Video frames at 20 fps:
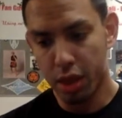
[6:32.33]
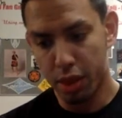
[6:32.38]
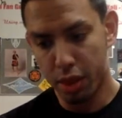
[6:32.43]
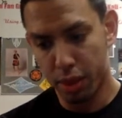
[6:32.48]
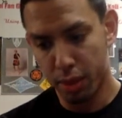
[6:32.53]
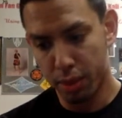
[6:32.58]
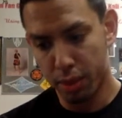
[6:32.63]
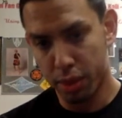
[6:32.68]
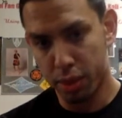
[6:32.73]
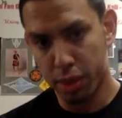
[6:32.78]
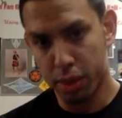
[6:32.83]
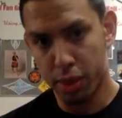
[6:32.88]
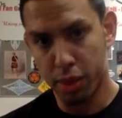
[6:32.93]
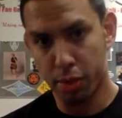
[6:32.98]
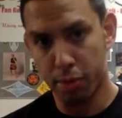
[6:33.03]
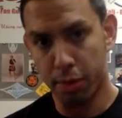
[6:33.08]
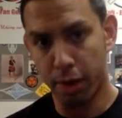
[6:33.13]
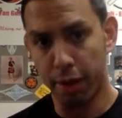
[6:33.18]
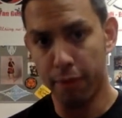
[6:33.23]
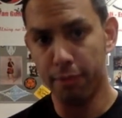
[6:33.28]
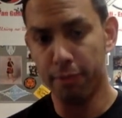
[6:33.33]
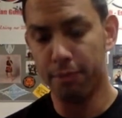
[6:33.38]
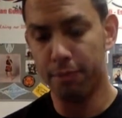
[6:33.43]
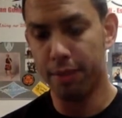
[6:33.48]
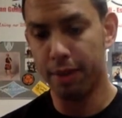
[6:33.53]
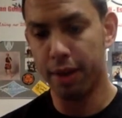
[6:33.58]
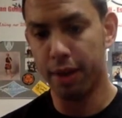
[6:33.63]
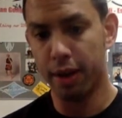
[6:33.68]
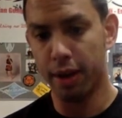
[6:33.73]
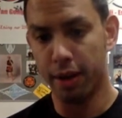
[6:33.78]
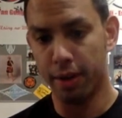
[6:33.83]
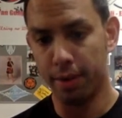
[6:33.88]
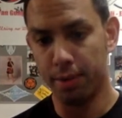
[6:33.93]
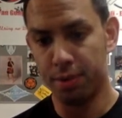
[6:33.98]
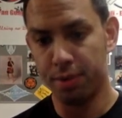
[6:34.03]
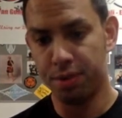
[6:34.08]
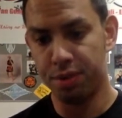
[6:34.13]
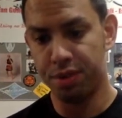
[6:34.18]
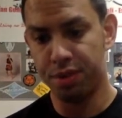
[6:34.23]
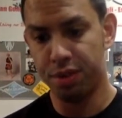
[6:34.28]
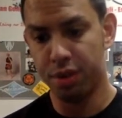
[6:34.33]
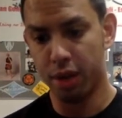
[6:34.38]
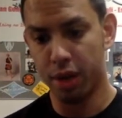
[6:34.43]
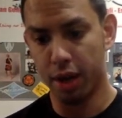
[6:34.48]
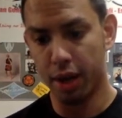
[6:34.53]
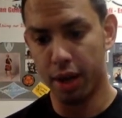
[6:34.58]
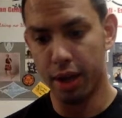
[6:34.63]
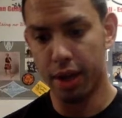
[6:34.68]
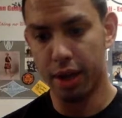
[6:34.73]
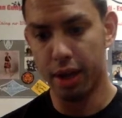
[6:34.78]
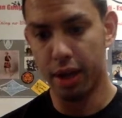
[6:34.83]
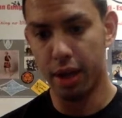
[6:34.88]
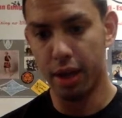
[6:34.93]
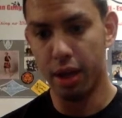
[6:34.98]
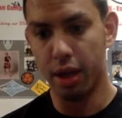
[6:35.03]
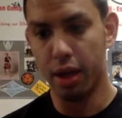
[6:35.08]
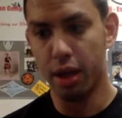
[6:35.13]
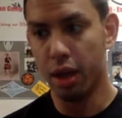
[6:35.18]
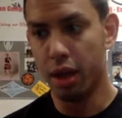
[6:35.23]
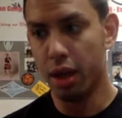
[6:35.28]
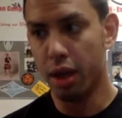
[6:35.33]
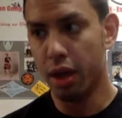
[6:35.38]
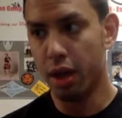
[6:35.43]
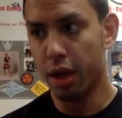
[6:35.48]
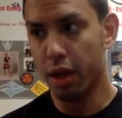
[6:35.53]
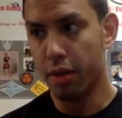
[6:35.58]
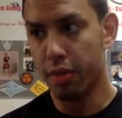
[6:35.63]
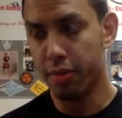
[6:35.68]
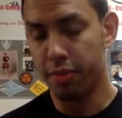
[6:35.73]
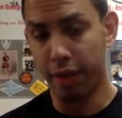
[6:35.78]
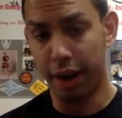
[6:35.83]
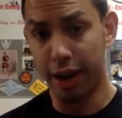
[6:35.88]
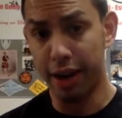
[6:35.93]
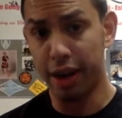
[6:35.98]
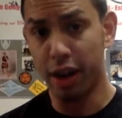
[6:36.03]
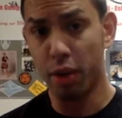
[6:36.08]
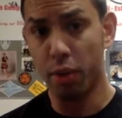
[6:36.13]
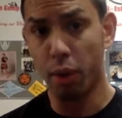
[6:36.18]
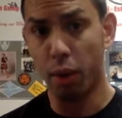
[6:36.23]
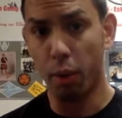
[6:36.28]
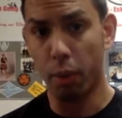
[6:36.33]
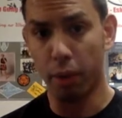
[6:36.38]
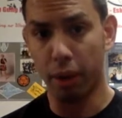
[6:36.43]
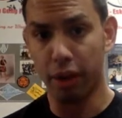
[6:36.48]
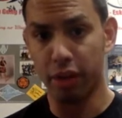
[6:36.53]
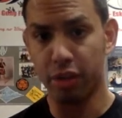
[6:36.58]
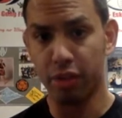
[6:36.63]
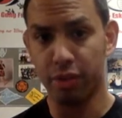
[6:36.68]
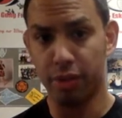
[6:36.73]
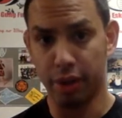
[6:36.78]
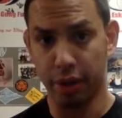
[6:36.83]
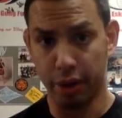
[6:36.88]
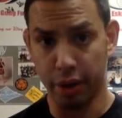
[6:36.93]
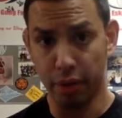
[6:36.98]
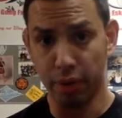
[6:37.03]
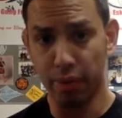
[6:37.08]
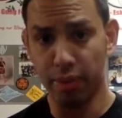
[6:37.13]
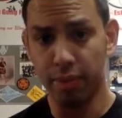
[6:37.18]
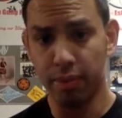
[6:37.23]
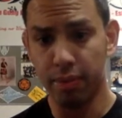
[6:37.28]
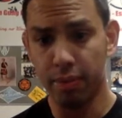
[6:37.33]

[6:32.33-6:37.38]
the problem becomes finding what works for you